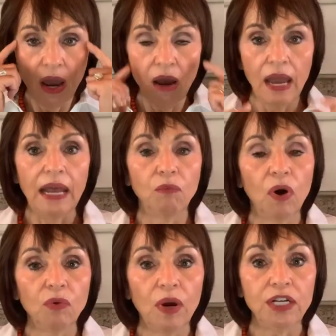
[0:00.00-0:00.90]
And one
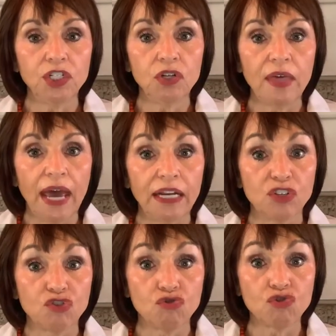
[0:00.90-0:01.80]
way to do that is
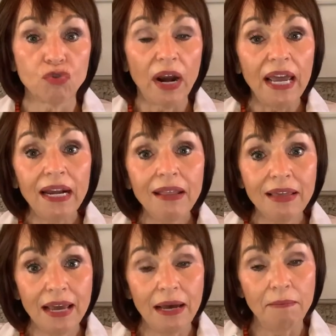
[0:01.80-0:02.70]
to train
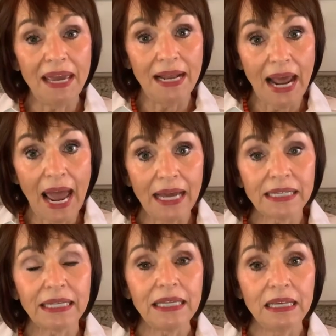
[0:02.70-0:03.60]
them in
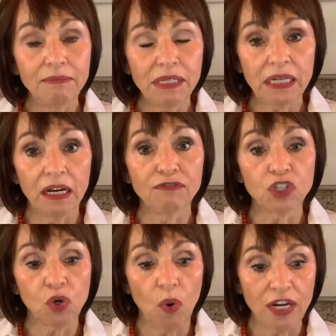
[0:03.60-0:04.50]
asking themselves
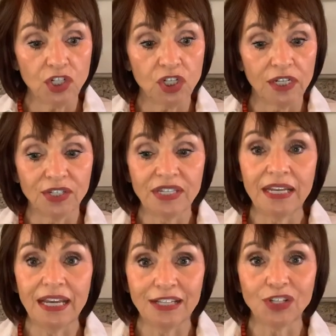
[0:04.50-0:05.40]
questions. See,
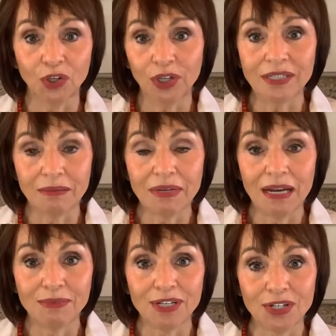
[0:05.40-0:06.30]
it's good sometimes
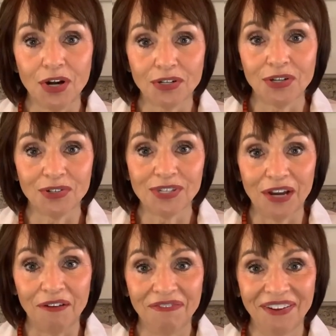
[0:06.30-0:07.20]
to talk to
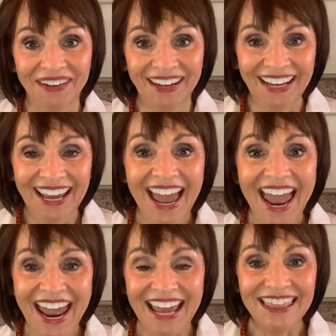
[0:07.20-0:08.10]
yourself.
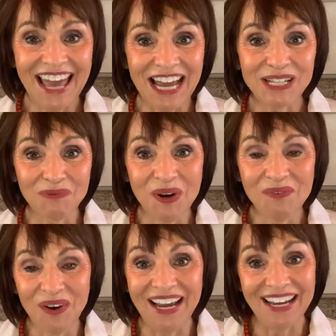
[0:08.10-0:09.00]
And that's one
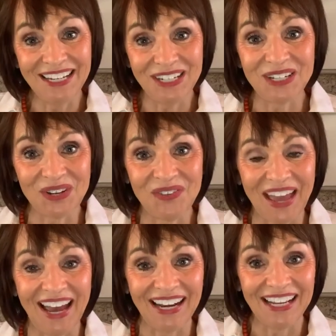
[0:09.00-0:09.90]
way to do
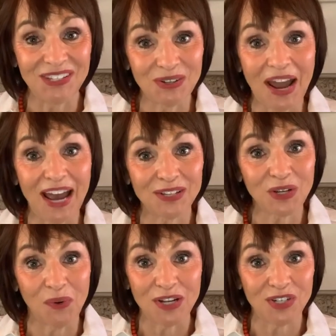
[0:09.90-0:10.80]
that, is to ask
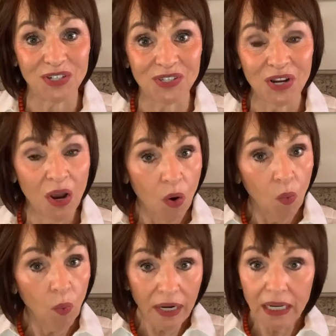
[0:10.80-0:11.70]
questions.
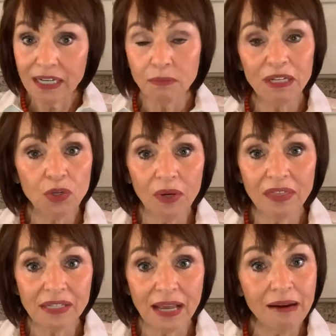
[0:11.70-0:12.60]
We need to be doing the
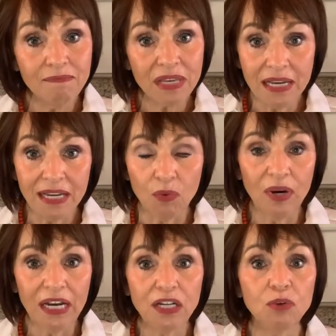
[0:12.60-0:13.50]
same thing. We
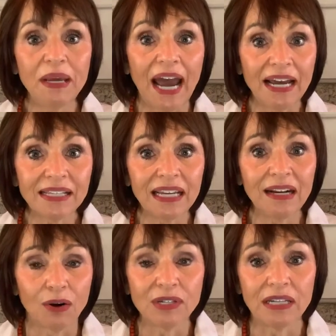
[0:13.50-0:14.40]
need to be asking
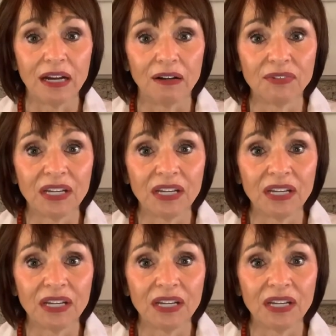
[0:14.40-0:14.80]
ourselves,